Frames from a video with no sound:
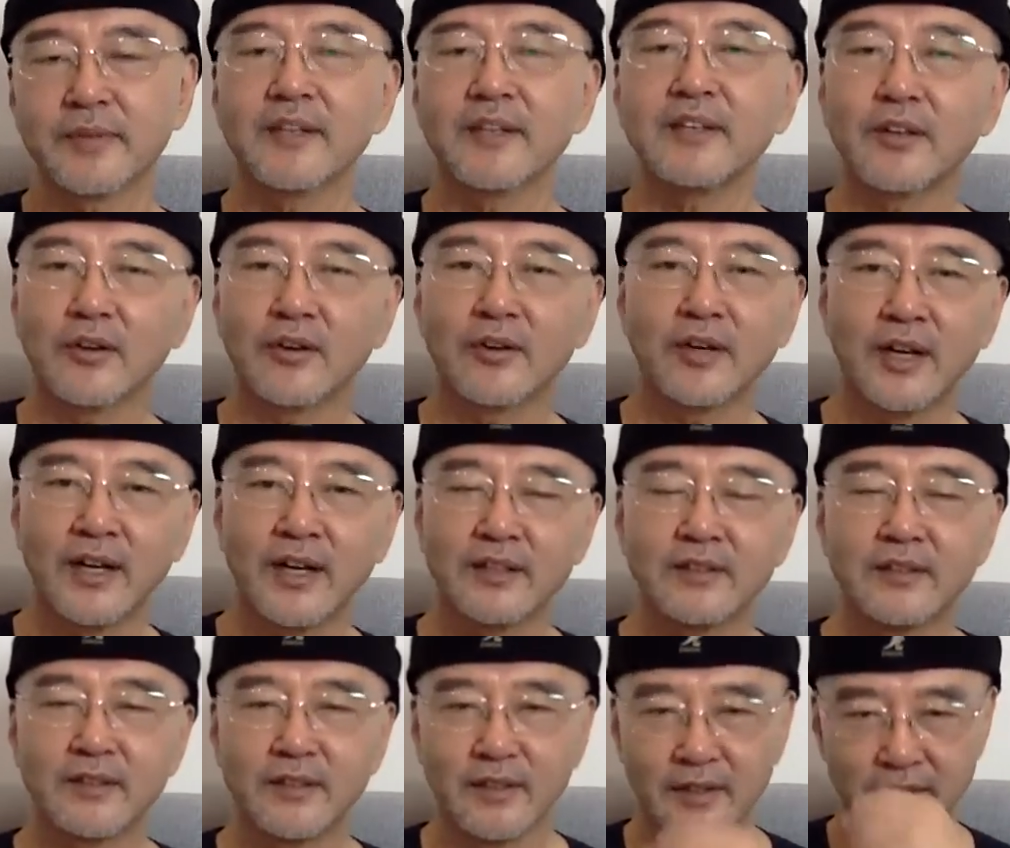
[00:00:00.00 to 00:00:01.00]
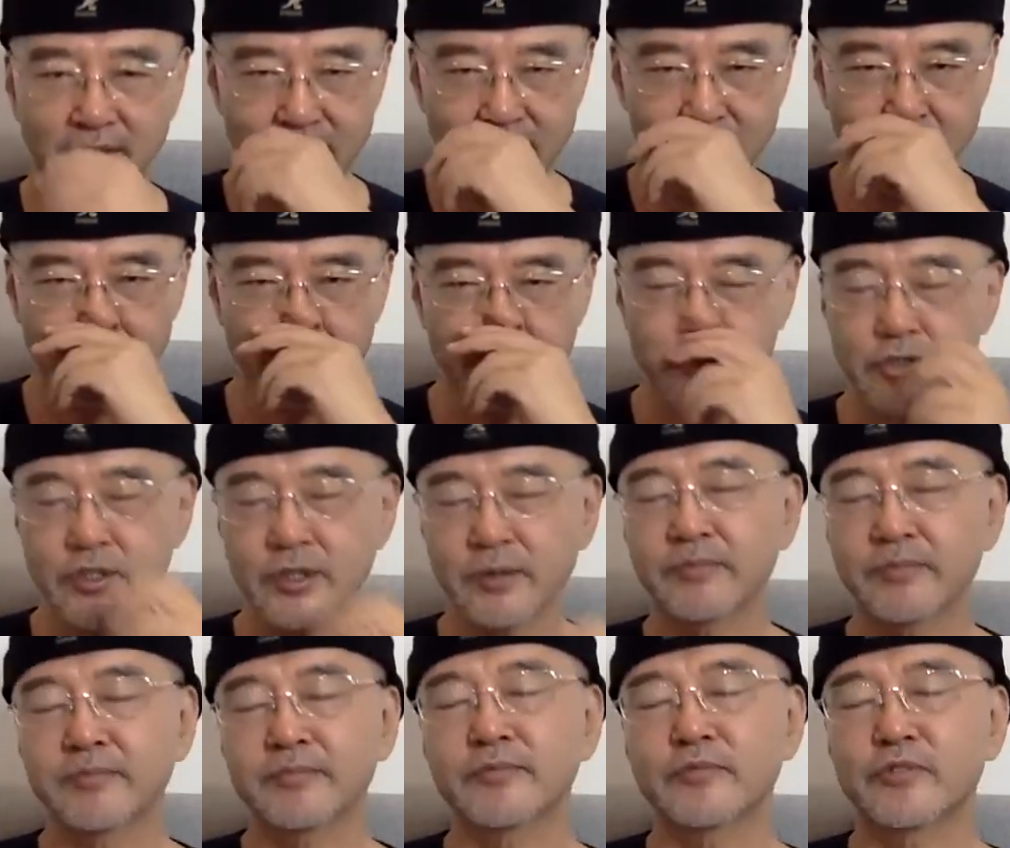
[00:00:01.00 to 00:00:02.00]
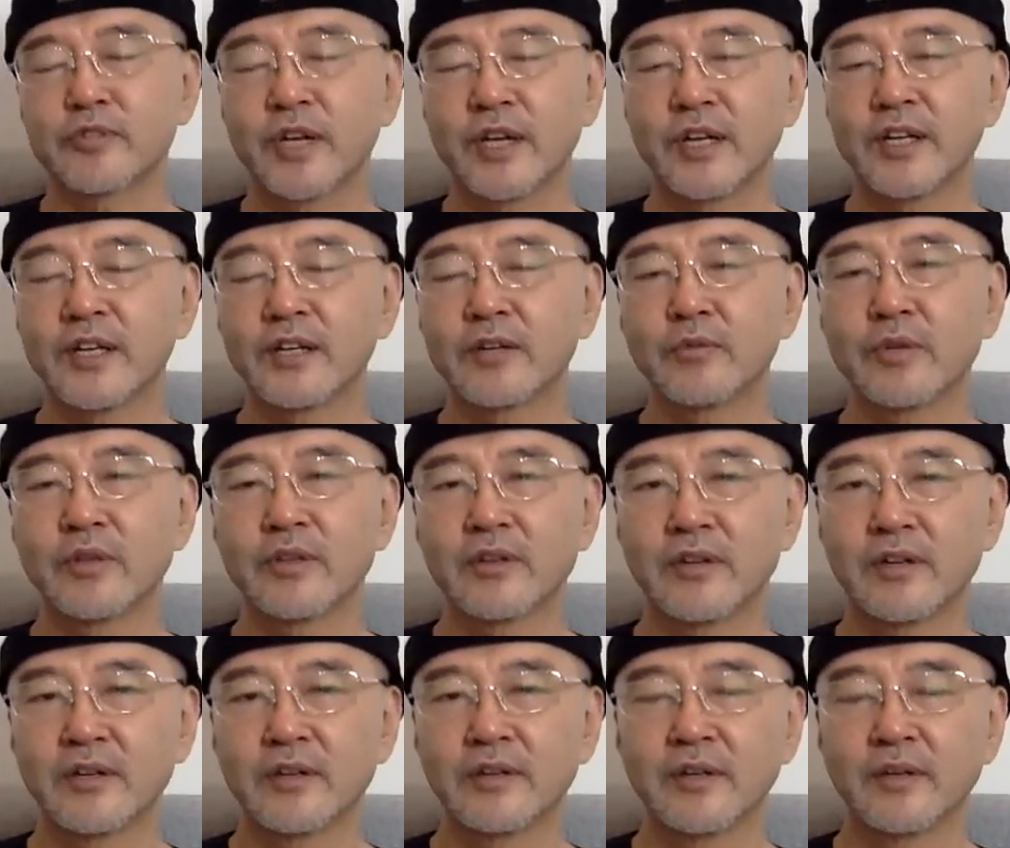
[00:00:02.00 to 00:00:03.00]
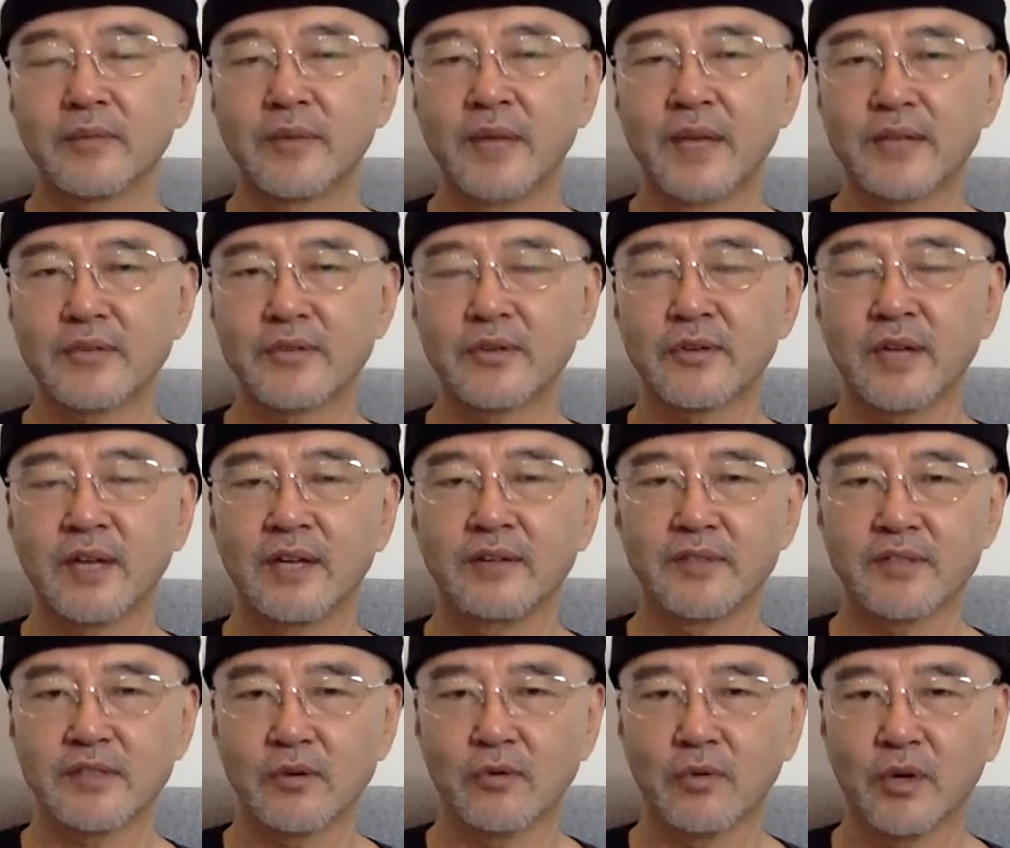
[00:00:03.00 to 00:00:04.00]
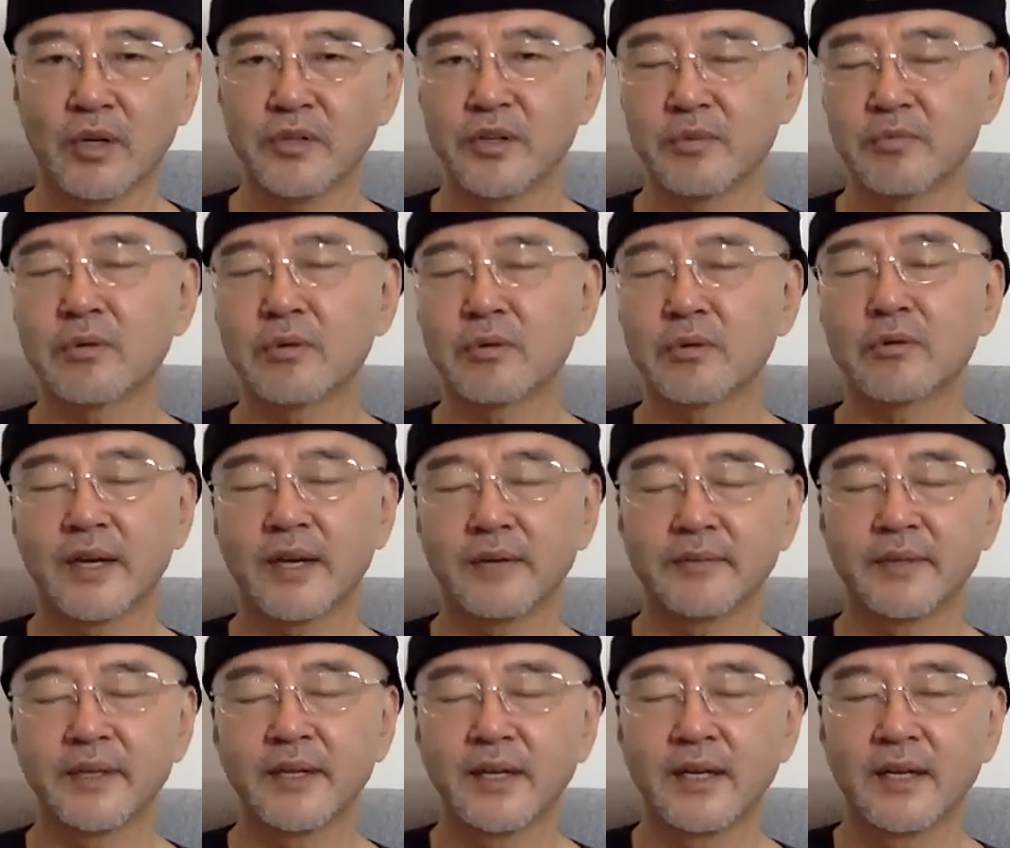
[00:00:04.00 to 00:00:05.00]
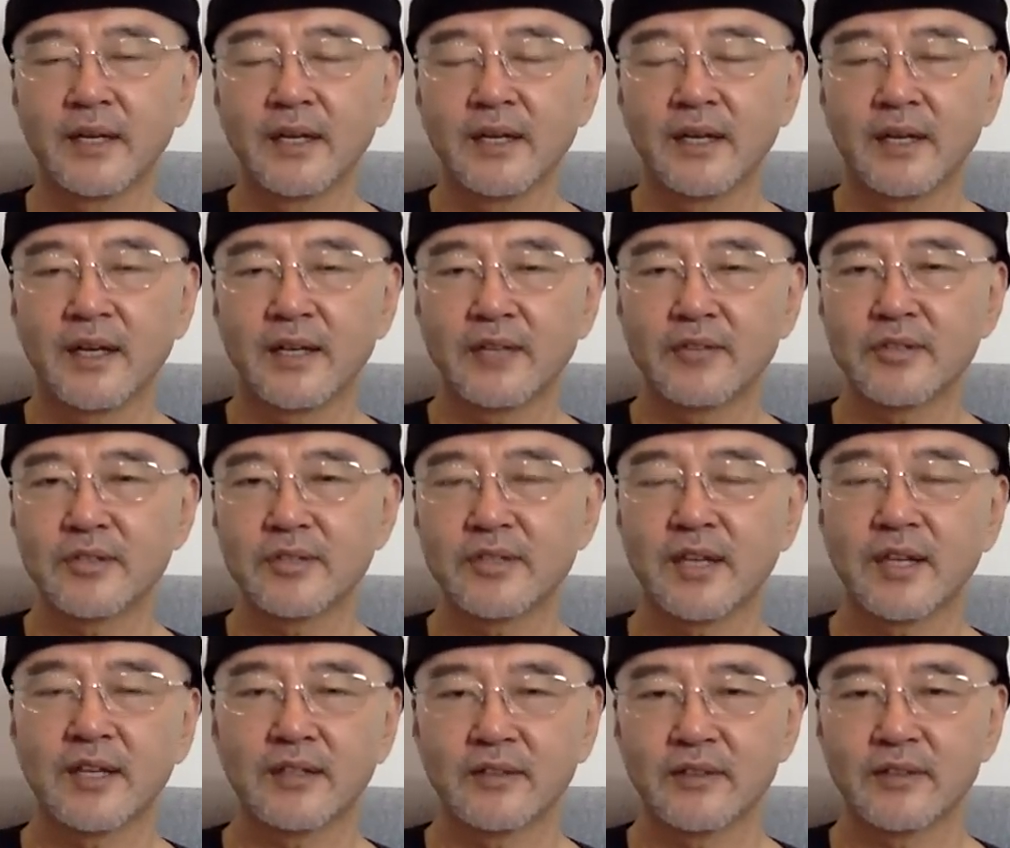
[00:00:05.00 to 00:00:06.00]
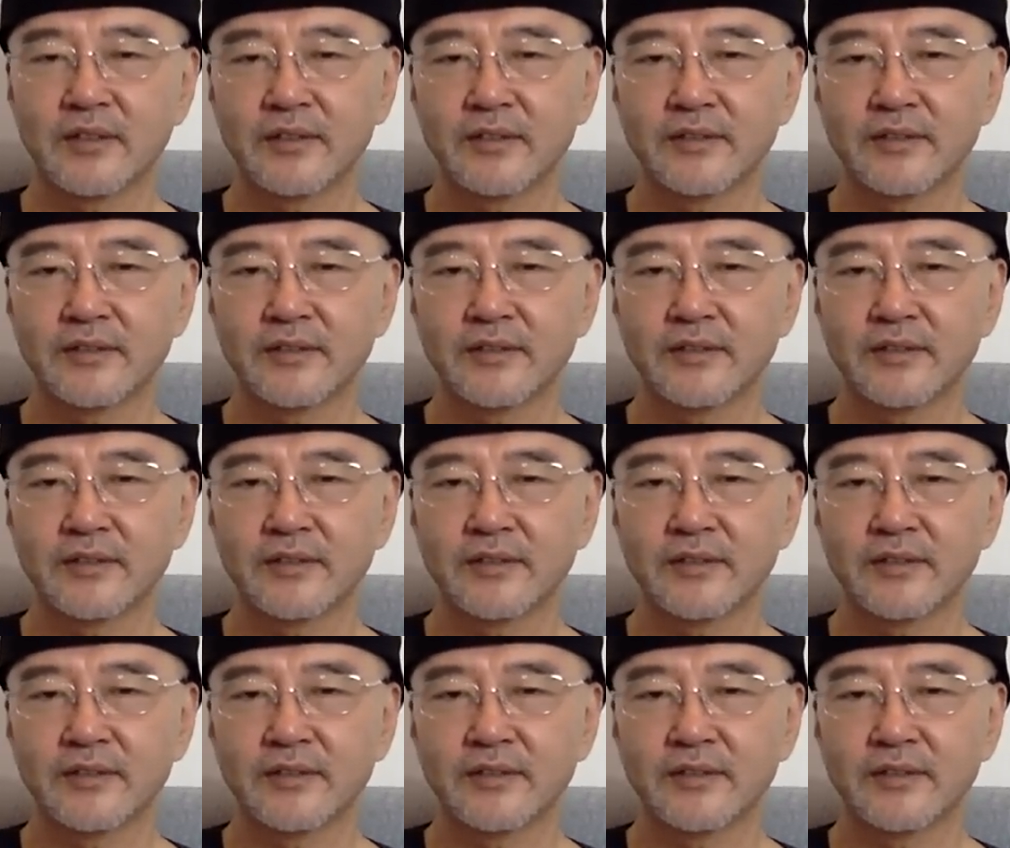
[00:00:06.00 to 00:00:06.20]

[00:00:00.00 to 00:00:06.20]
And, you know, I did a discipleship training with her, Master Life. It's a one-year program. And she said,